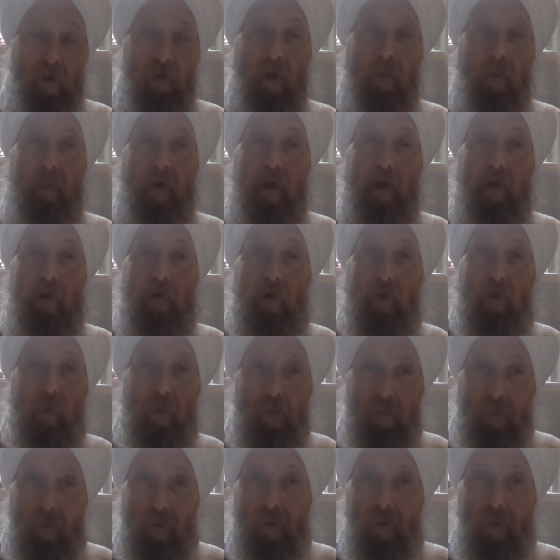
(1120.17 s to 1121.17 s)
Somebody should
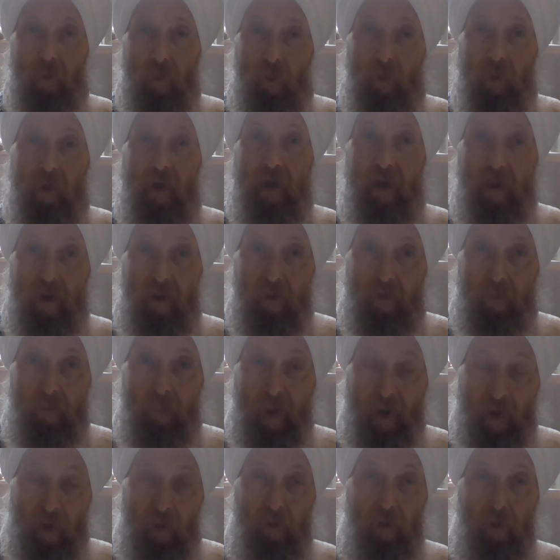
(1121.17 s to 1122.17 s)
read the
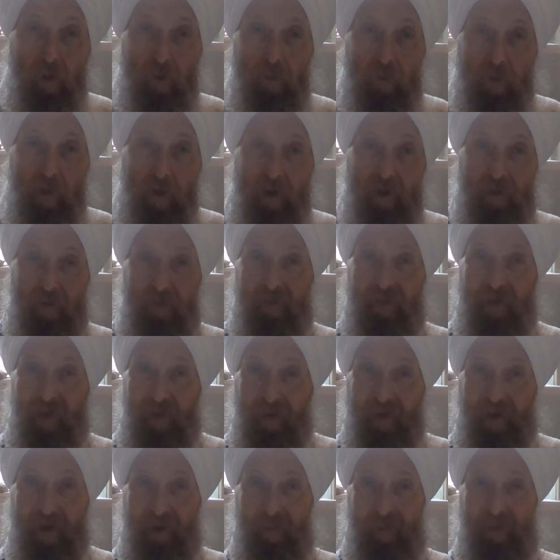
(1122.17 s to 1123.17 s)
biography of
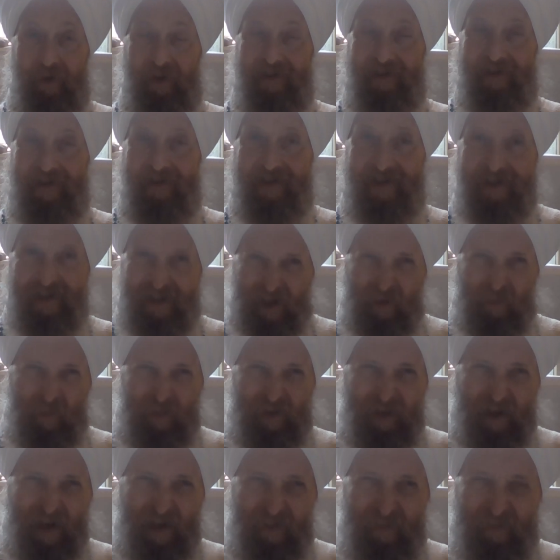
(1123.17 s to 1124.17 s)
Yogi Bhajan
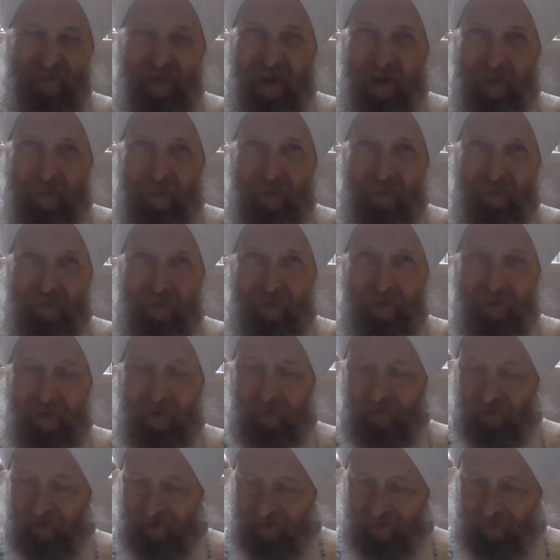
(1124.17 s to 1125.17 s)
sometime before they
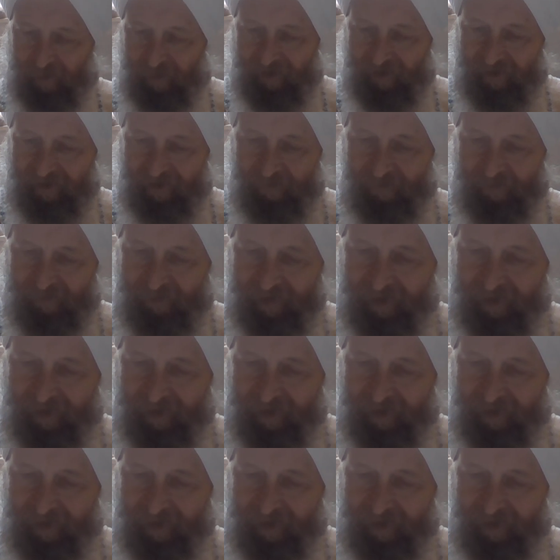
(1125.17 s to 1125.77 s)
write about him.